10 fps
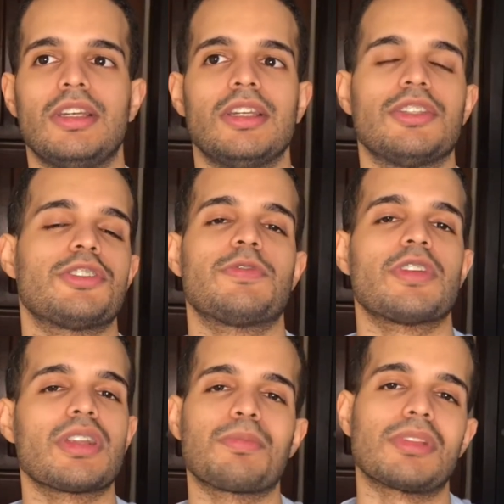just
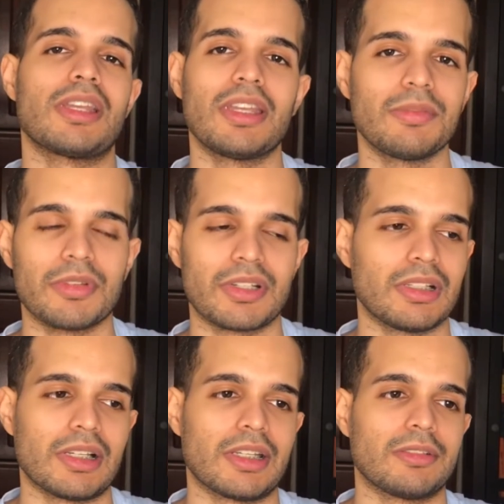very plain, very
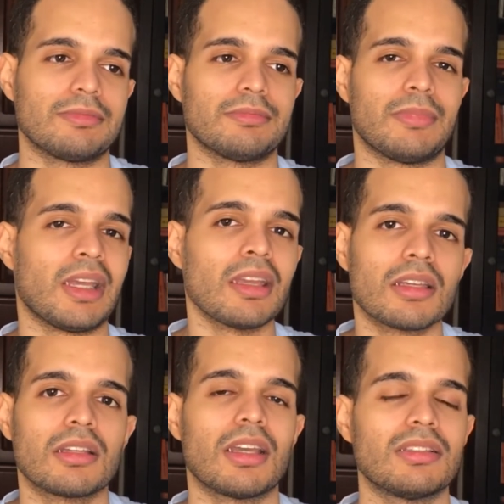like meh,
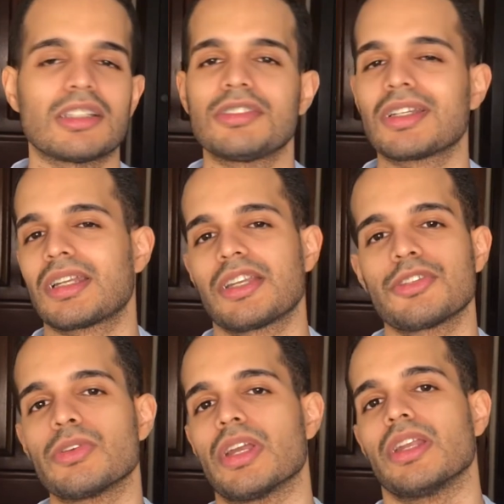and that's not going to get
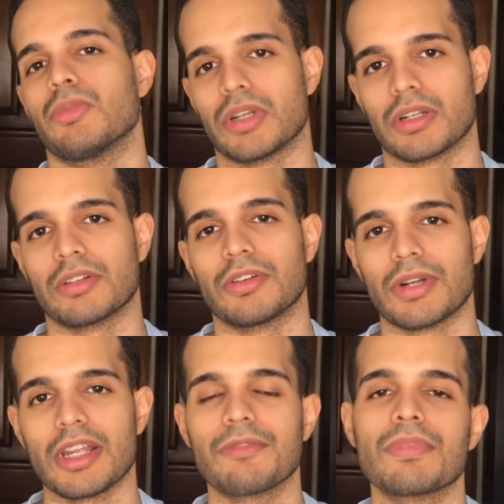you anywhere. All
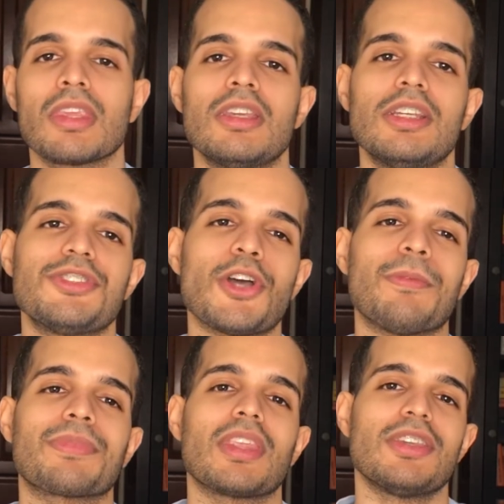right,
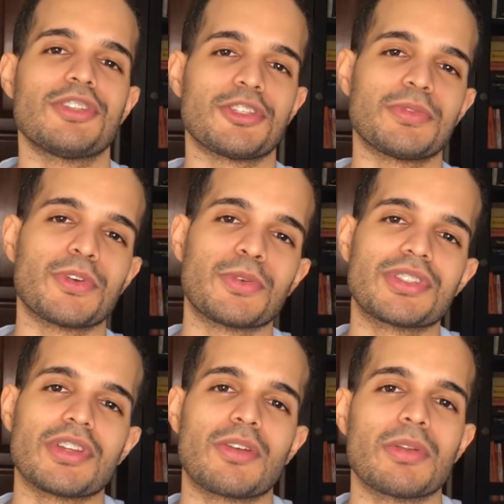so just before we
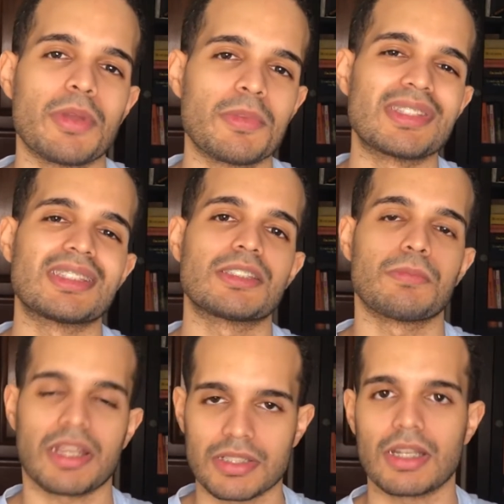start, remember to
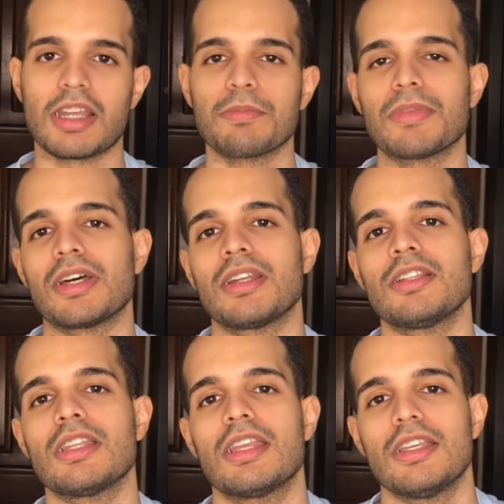smash the like
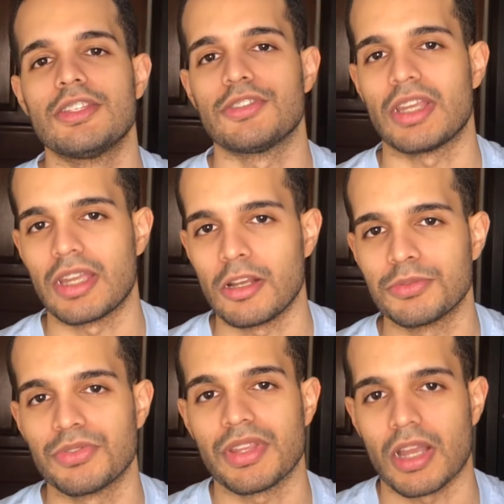button so that it helps
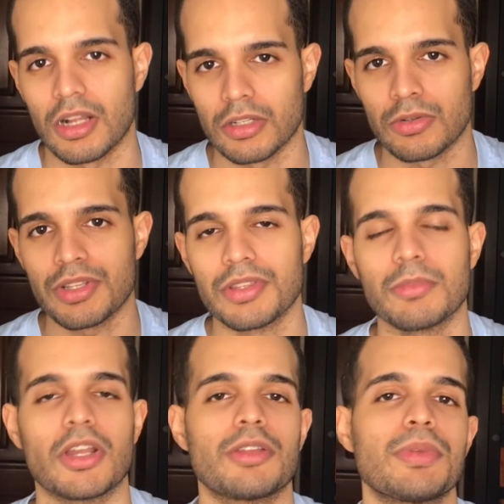with the algorithm and
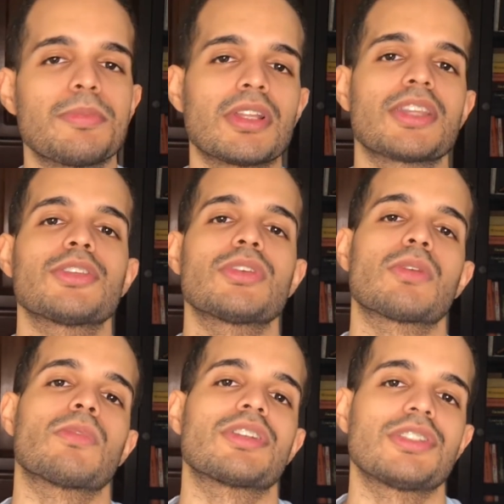other people like you can
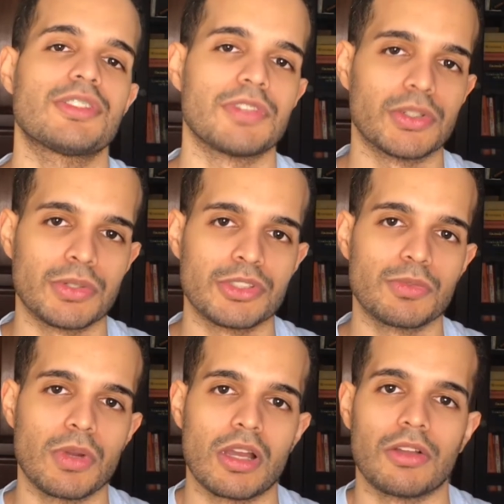watch this video as
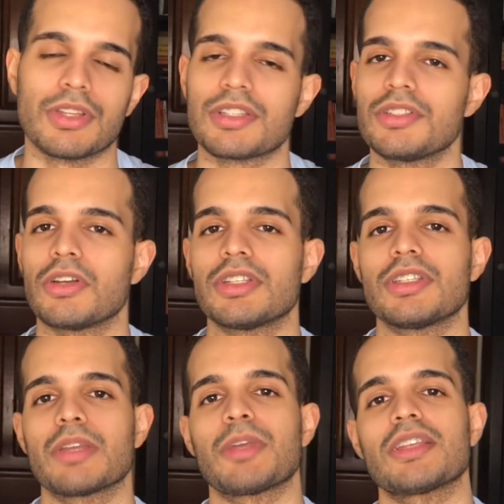well. That's the only thing
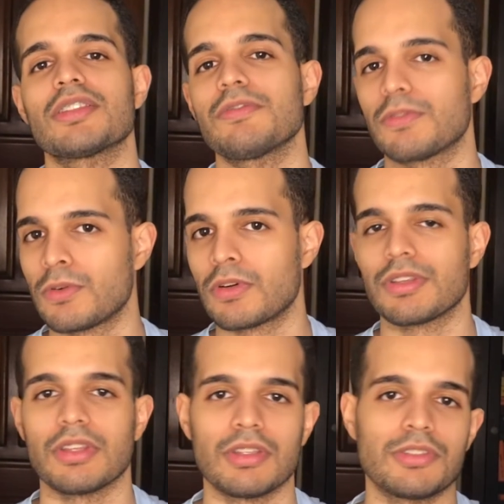I'm asking for
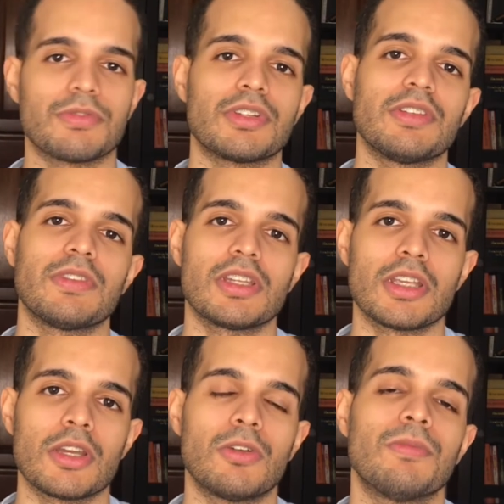this free
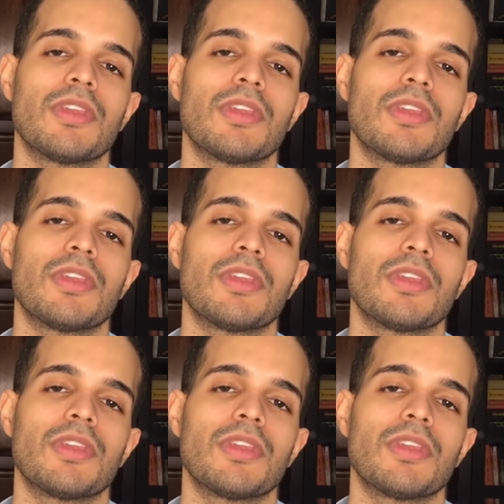video.